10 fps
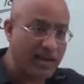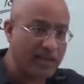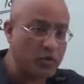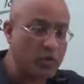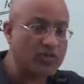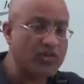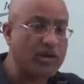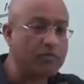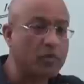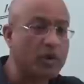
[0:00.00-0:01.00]
and neurons
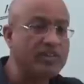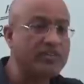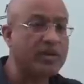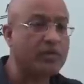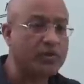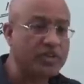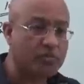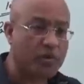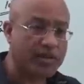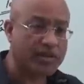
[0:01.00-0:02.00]
have to release their
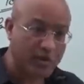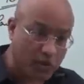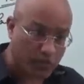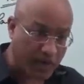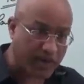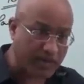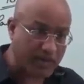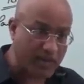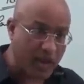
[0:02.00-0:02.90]
waste product into blood,